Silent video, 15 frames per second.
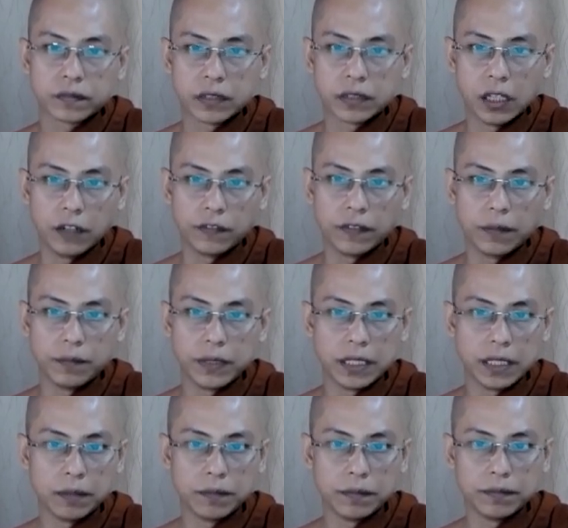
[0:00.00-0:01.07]
of
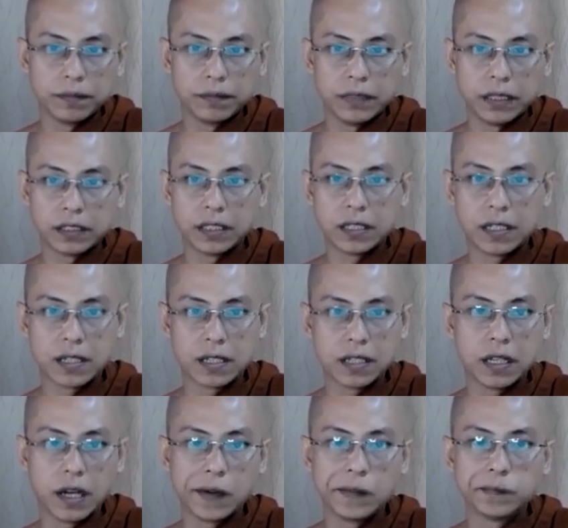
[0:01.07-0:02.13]
Abhidhamma
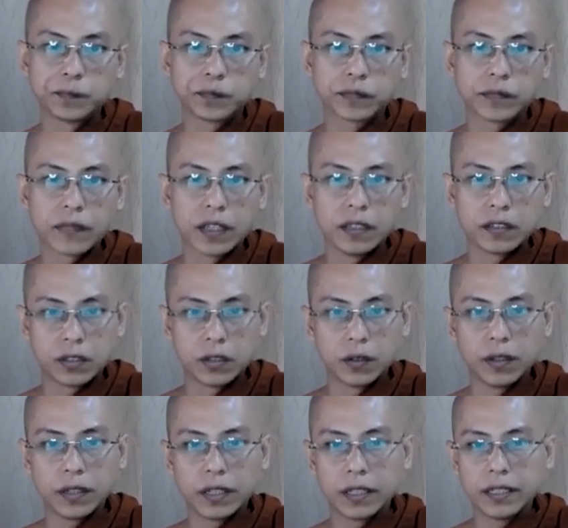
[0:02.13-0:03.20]
Cetasika.
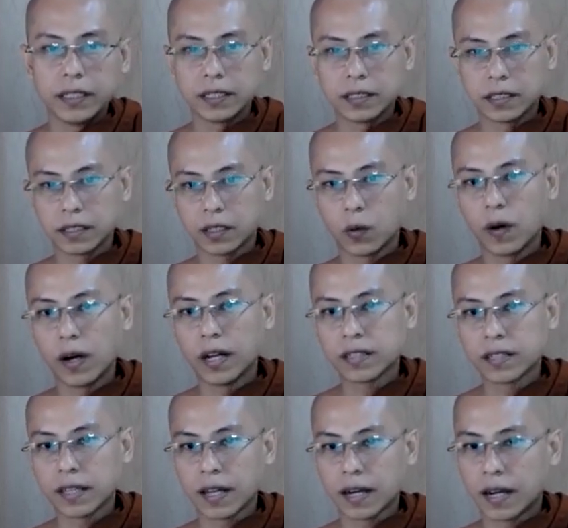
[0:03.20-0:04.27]
So here the word
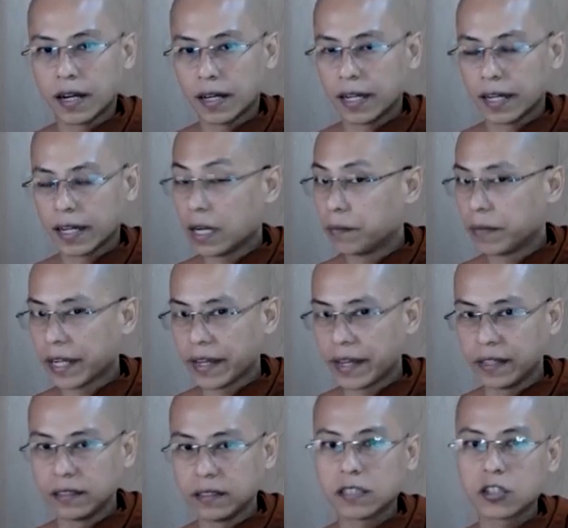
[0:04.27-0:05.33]
Sararana come
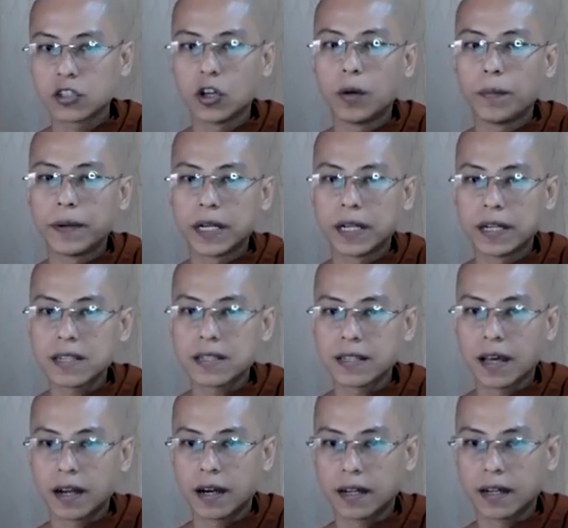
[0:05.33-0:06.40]
again, Sobana,
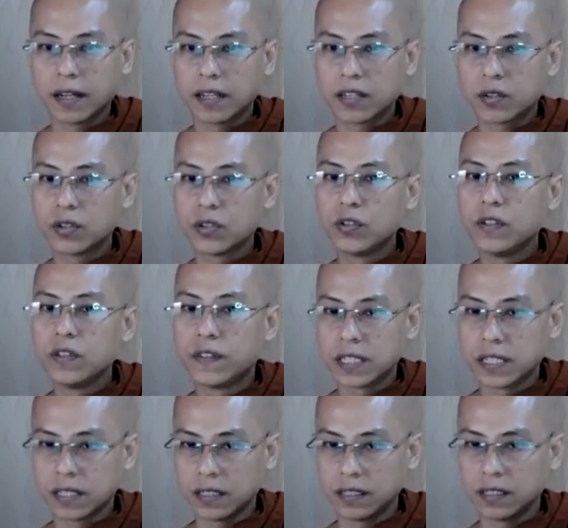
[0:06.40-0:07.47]
Sararana, so
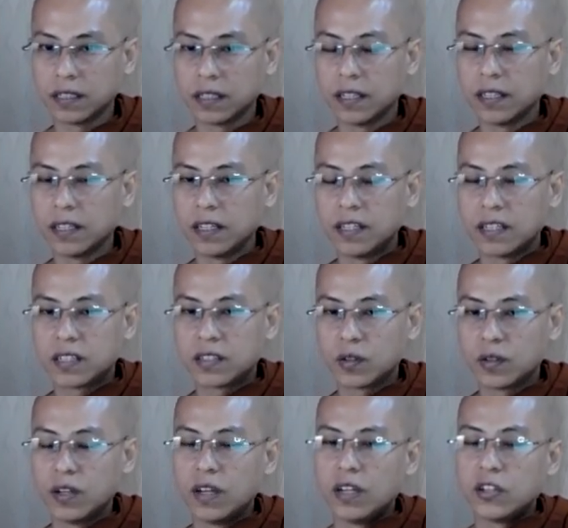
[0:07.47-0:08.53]
universal.
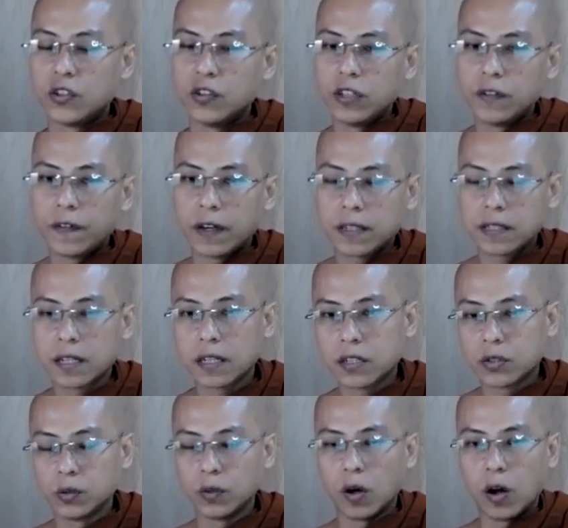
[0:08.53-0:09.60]
So universal
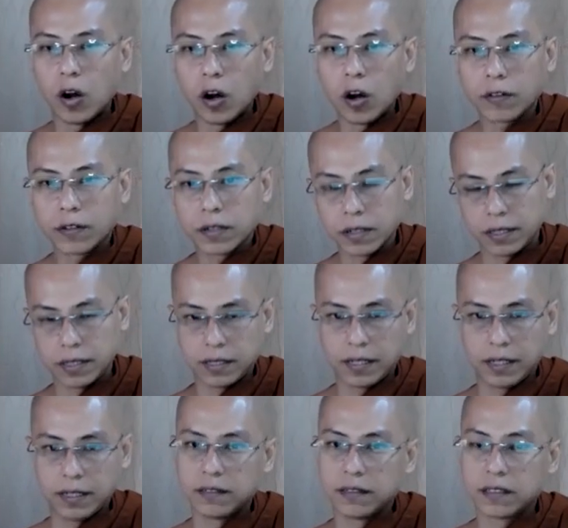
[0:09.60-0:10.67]
to all
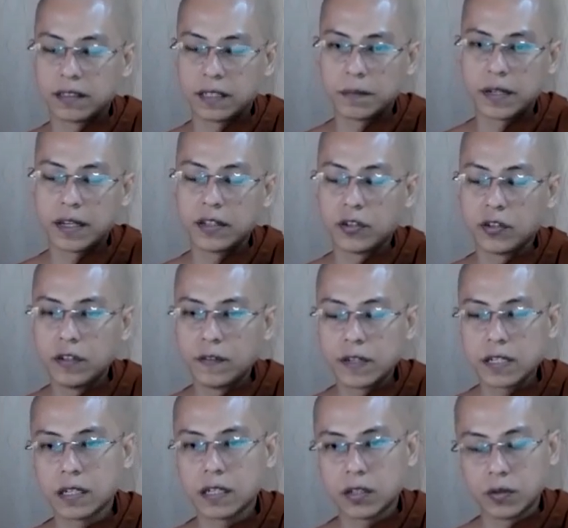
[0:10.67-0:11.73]
consciousness, sometimes
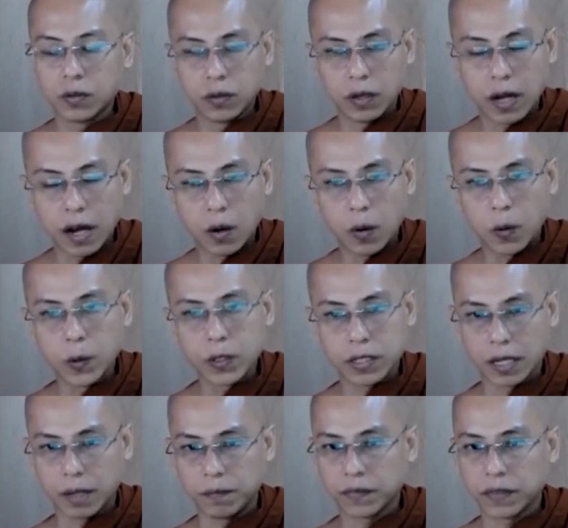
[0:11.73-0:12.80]
universal to
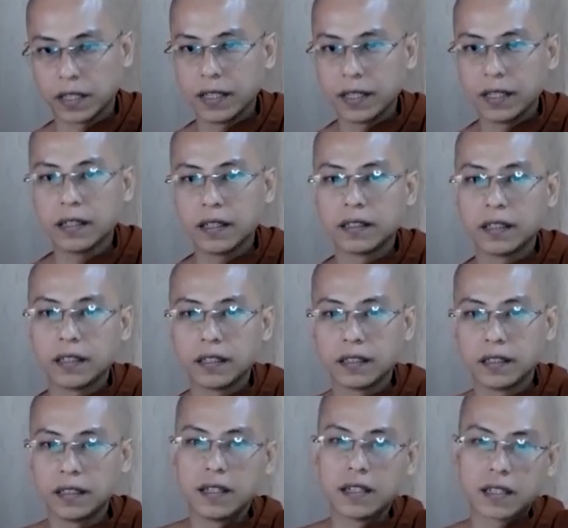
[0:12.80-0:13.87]
unwholesome. Here,
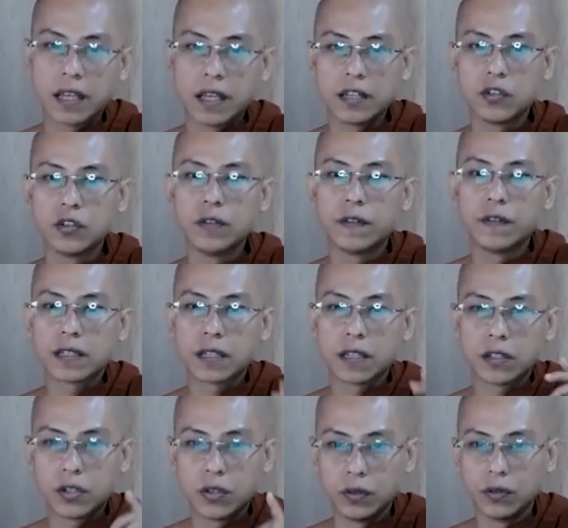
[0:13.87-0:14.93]
in this case,
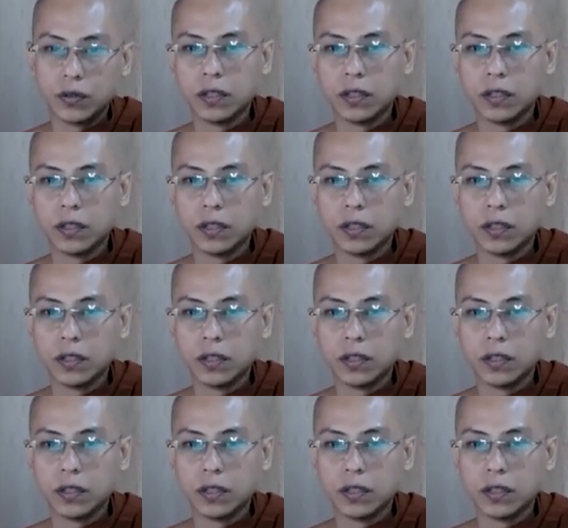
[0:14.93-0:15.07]
universal to